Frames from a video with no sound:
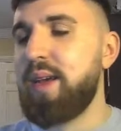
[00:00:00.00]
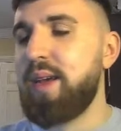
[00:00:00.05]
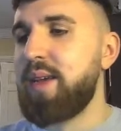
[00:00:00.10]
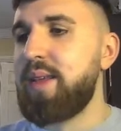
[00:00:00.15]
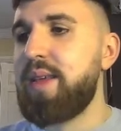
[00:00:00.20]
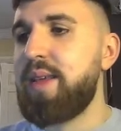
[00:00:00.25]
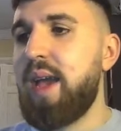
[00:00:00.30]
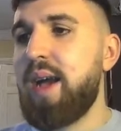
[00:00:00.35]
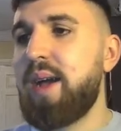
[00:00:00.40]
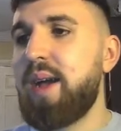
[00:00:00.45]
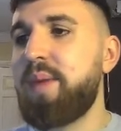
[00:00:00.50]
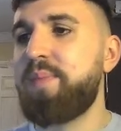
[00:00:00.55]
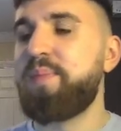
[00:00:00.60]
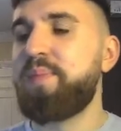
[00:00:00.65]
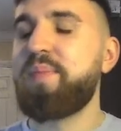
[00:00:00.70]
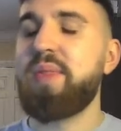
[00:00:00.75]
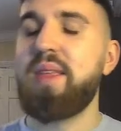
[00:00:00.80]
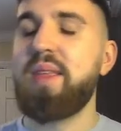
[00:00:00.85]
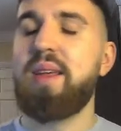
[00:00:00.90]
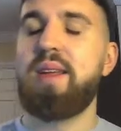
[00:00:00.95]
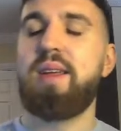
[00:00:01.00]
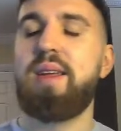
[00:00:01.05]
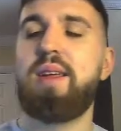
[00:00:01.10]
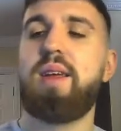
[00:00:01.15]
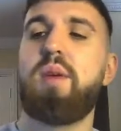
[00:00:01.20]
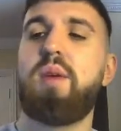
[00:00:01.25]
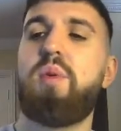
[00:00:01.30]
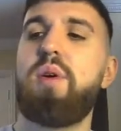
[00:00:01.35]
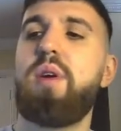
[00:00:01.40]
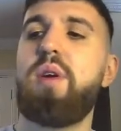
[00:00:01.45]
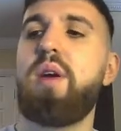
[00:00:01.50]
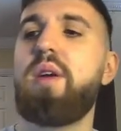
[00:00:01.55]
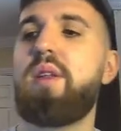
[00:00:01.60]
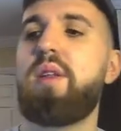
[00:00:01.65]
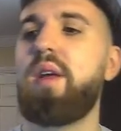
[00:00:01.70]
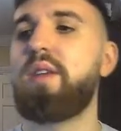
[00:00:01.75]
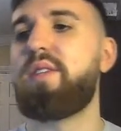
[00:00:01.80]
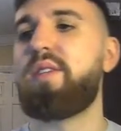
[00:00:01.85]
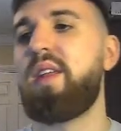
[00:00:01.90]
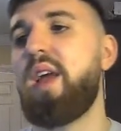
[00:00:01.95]
I've
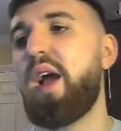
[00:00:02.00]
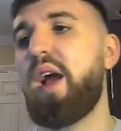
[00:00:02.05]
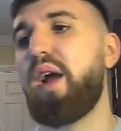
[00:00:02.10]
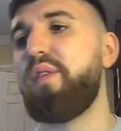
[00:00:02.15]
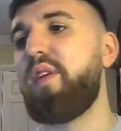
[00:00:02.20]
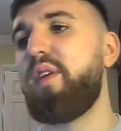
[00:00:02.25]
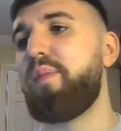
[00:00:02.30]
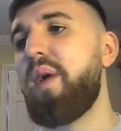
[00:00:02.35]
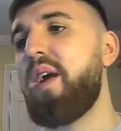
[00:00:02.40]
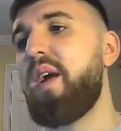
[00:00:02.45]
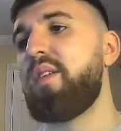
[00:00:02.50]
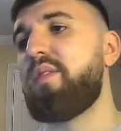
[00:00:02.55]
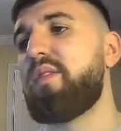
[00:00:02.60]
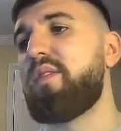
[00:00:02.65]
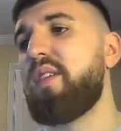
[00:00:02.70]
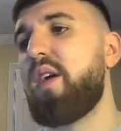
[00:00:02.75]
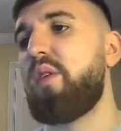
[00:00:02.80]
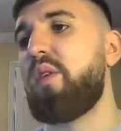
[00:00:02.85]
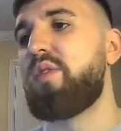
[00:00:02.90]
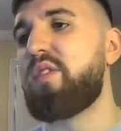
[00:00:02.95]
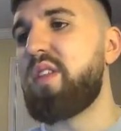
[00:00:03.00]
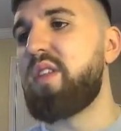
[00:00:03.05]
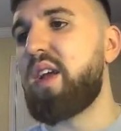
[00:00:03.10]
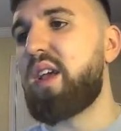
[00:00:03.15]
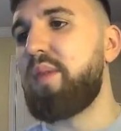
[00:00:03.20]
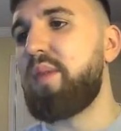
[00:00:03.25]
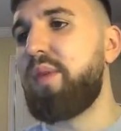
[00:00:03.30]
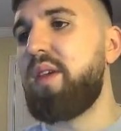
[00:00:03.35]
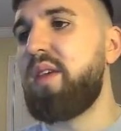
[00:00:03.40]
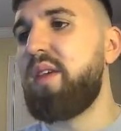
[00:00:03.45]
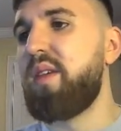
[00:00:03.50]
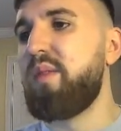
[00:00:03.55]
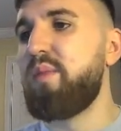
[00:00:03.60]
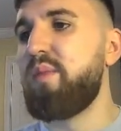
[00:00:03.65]
seen Harvey Barnes is out, so that could be.